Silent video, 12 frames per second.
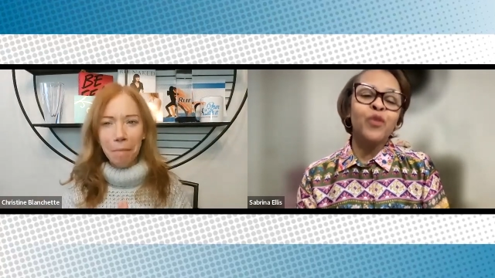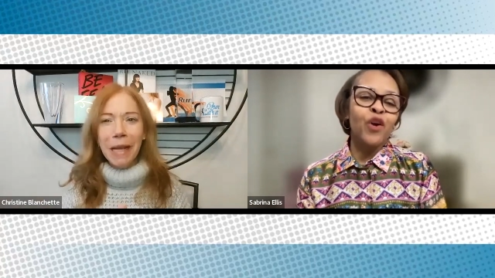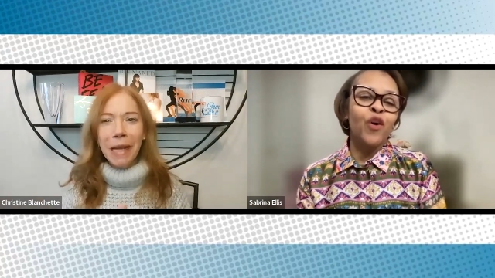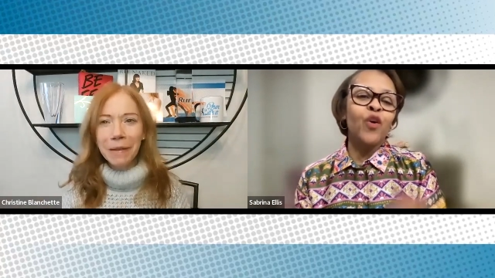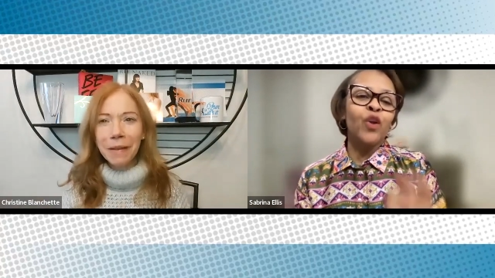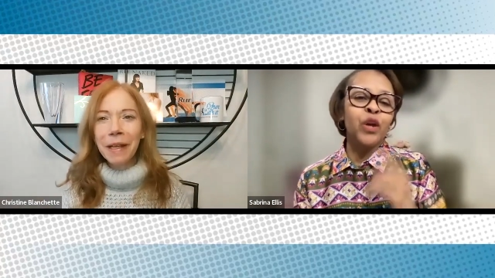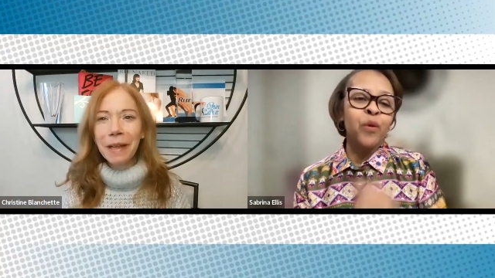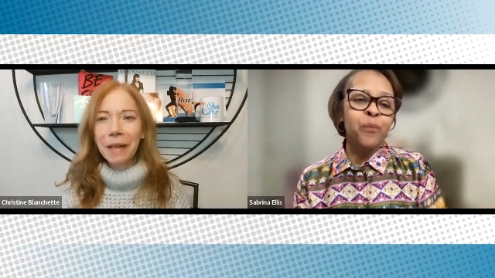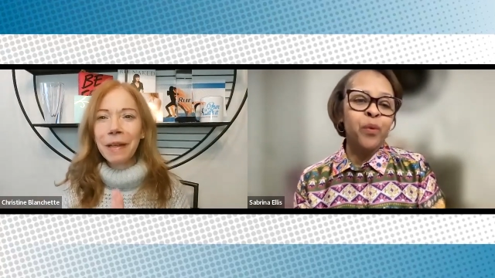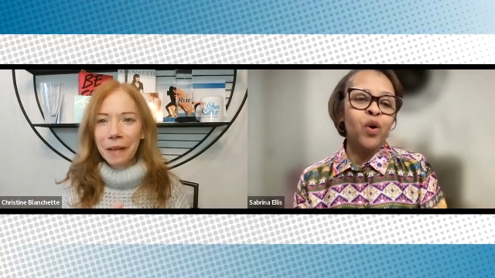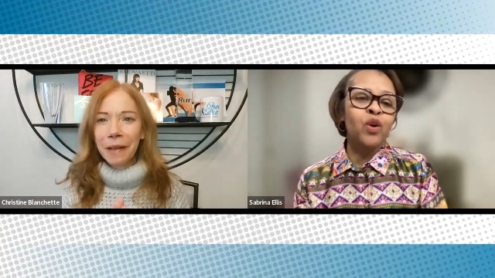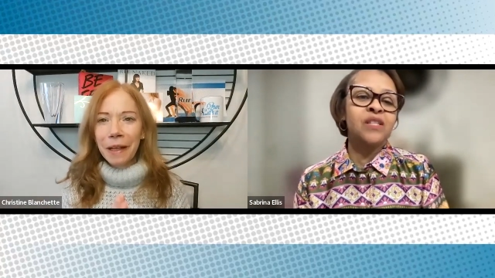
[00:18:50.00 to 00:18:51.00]
Speaker 1: were the earlier
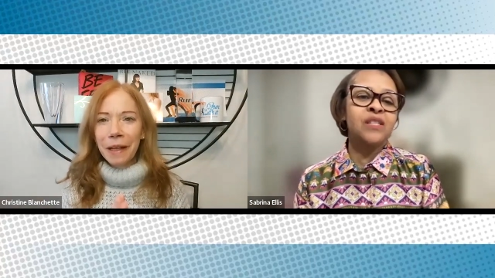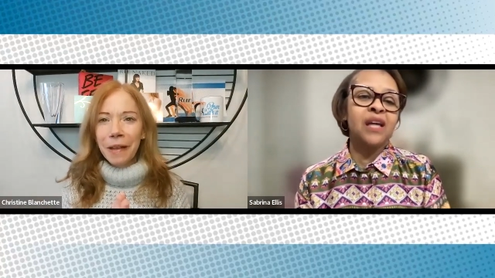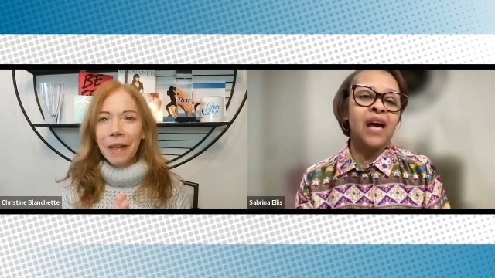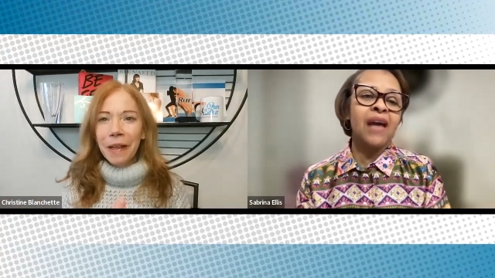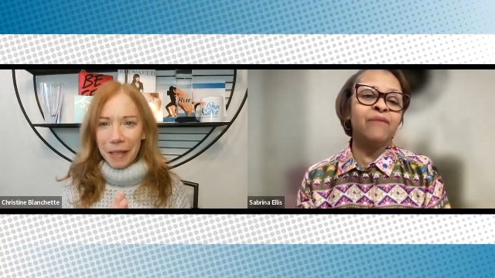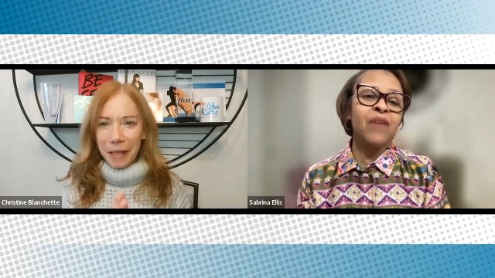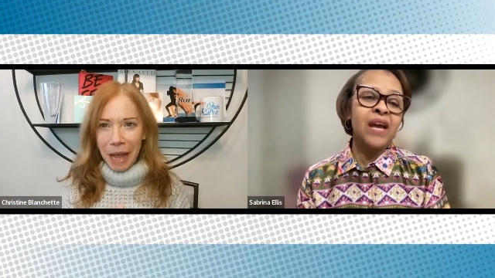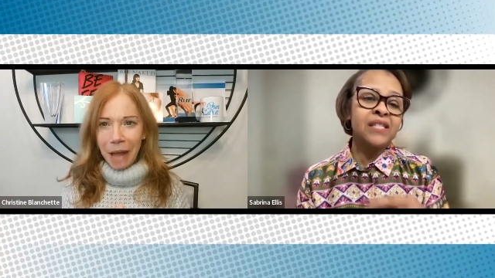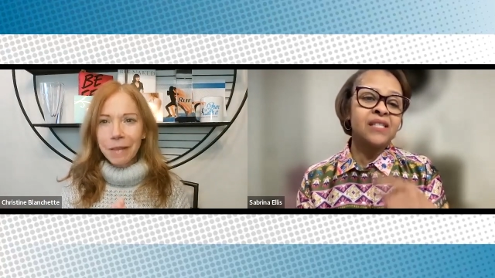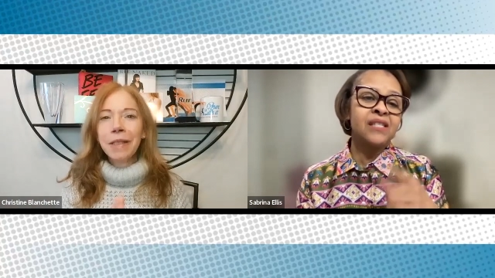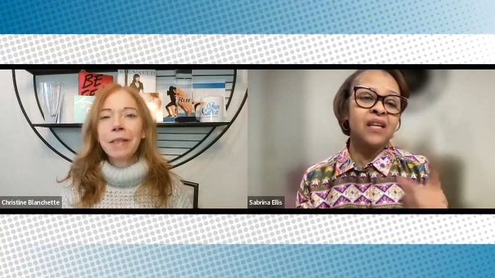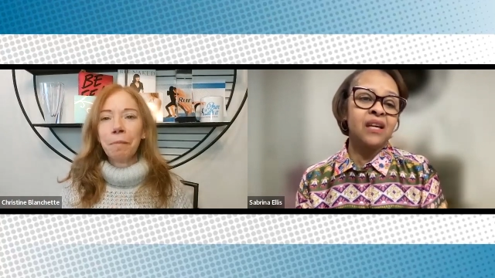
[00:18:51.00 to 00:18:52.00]
books. The
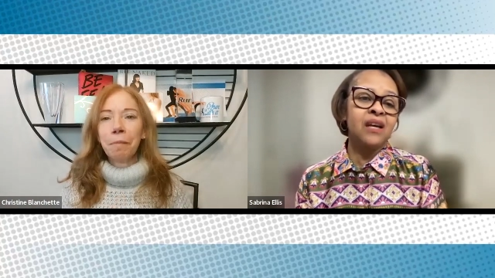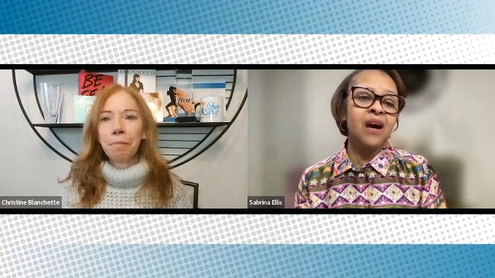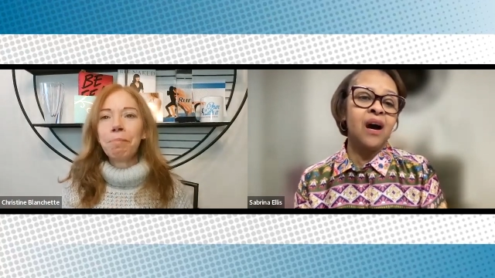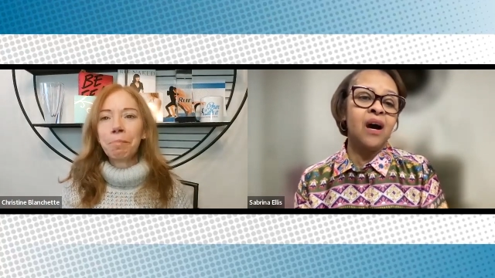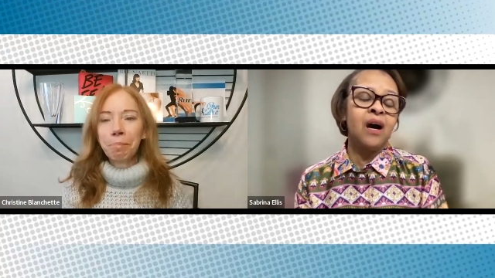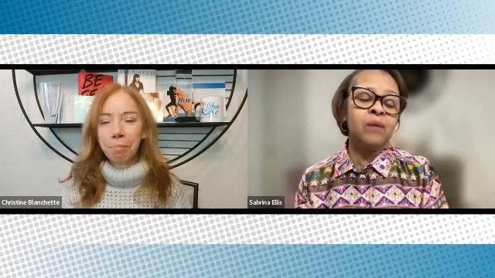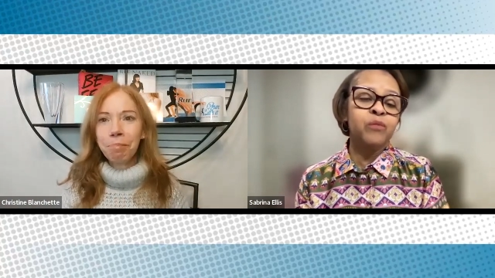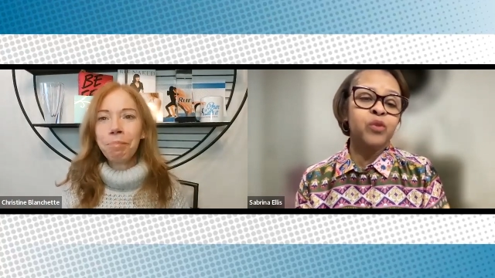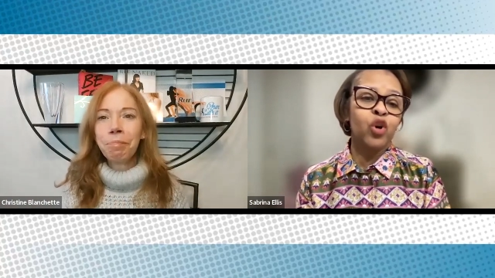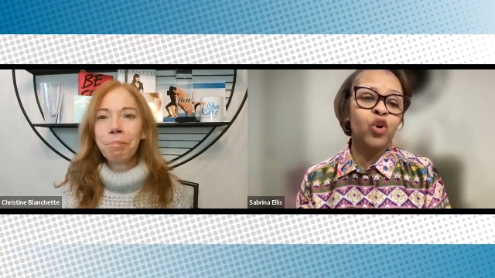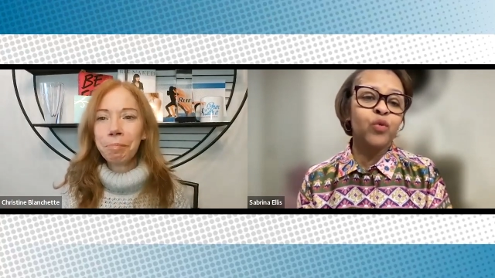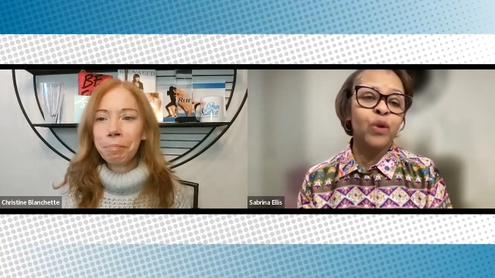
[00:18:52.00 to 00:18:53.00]
Advancing um,
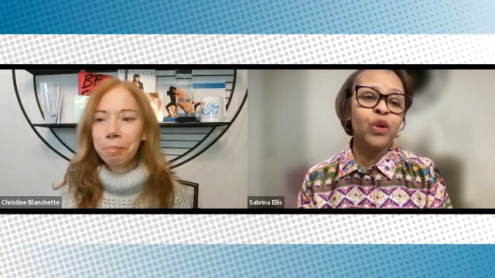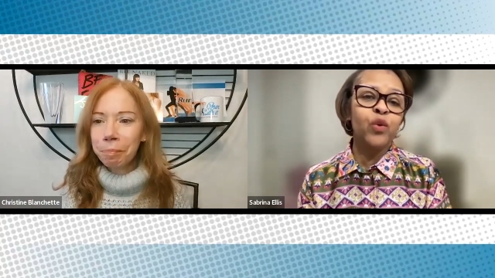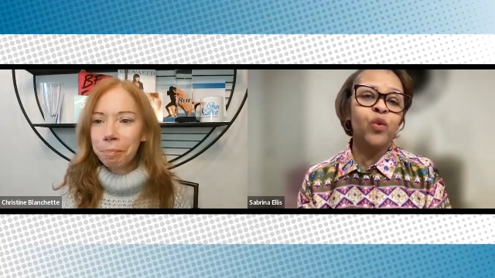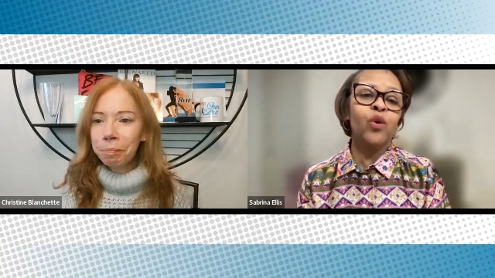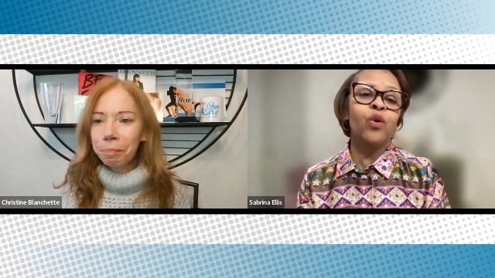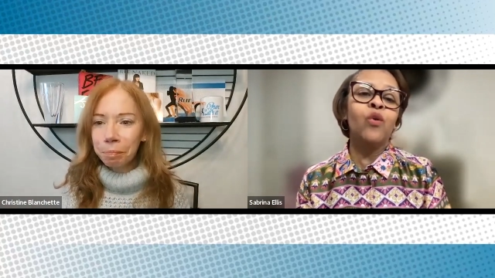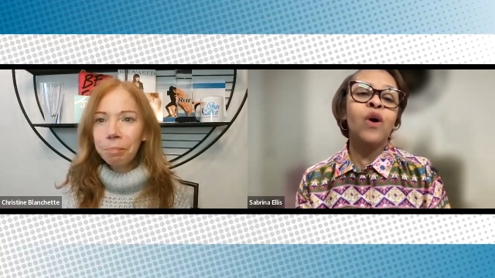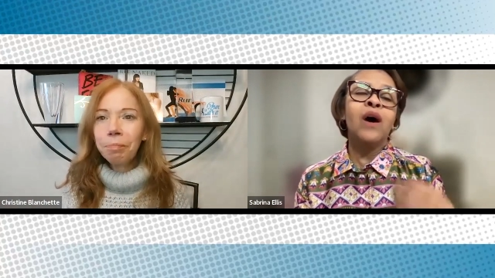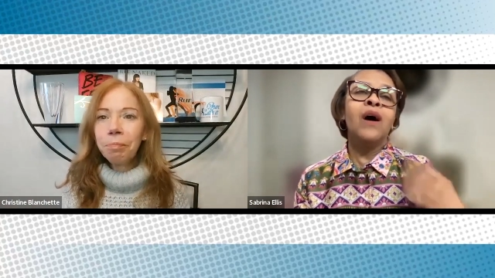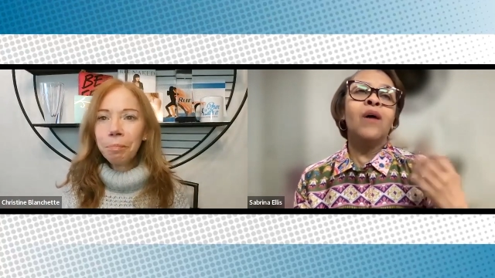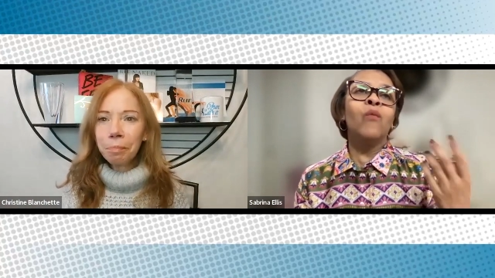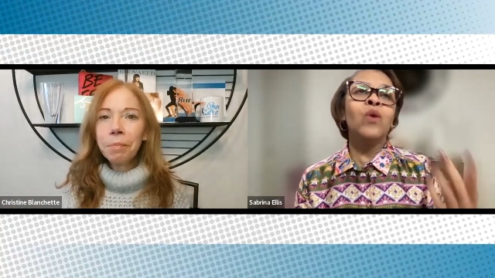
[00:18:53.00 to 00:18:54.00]
Church Renewal
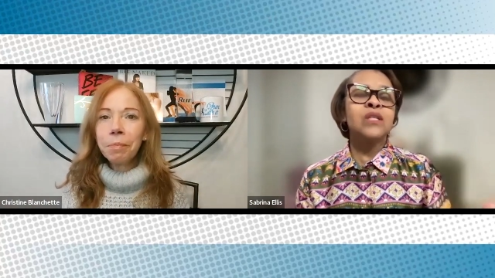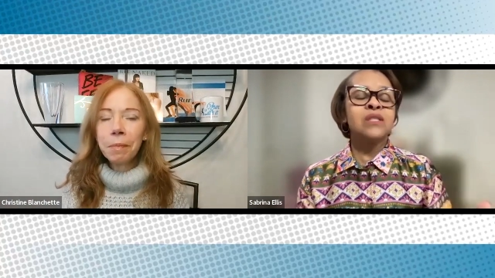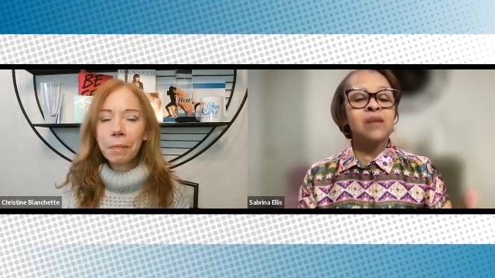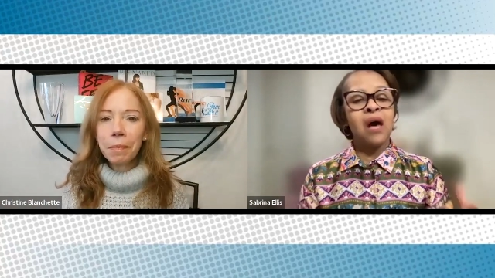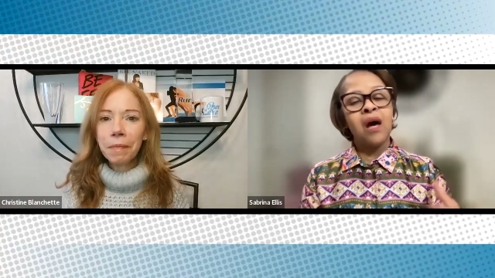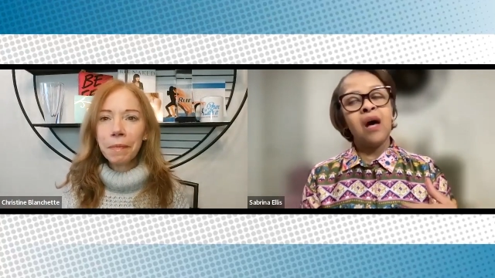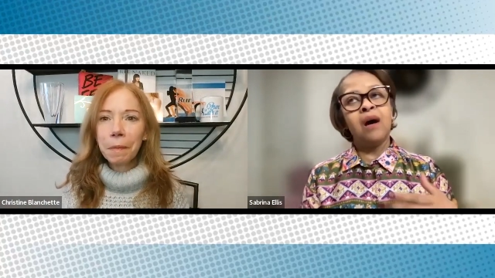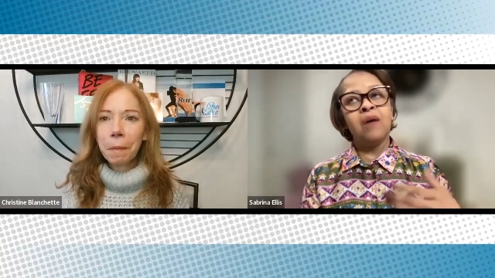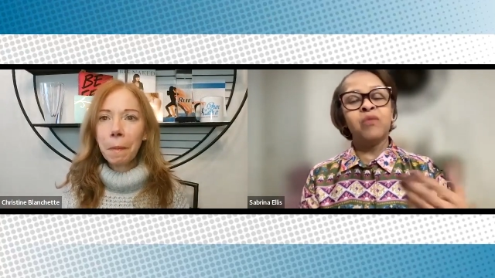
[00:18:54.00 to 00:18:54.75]
was uh,